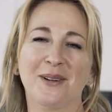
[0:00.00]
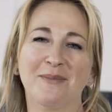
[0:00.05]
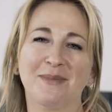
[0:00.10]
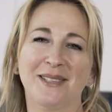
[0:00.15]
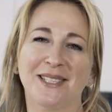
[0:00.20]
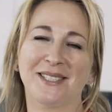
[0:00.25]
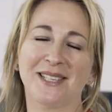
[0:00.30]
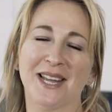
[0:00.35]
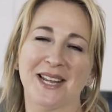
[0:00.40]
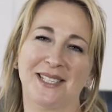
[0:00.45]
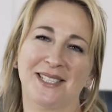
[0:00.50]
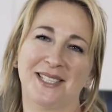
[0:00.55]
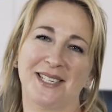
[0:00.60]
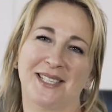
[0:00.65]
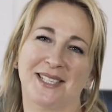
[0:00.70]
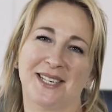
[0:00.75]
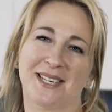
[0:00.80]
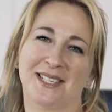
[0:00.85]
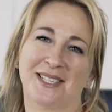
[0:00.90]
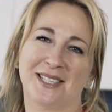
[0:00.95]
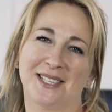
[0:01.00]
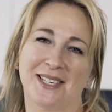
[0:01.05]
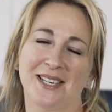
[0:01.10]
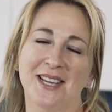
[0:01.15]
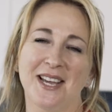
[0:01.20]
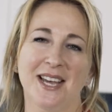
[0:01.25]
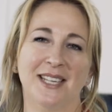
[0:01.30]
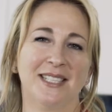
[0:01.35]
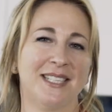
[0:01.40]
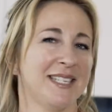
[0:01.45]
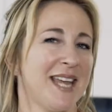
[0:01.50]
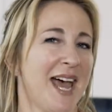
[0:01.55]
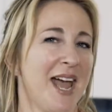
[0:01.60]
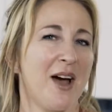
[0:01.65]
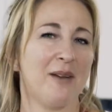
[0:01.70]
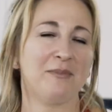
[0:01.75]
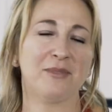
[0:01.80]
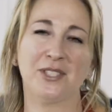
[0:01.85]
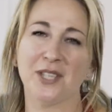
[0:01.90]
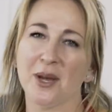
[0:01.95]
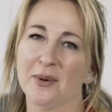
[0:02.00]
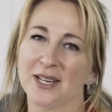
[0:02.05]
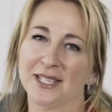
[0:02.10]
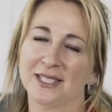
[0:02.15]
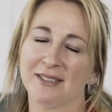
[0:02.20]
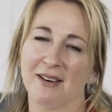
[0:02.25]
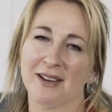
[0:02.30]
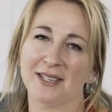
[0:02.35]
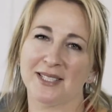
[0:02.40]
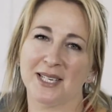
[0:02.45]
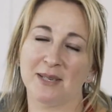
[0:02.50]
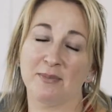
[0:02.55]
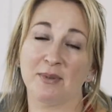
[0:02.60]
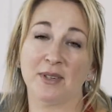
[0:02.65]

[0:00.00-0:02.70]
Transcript: Welcome to Stacey Dee's kitchen. Today I'm so excited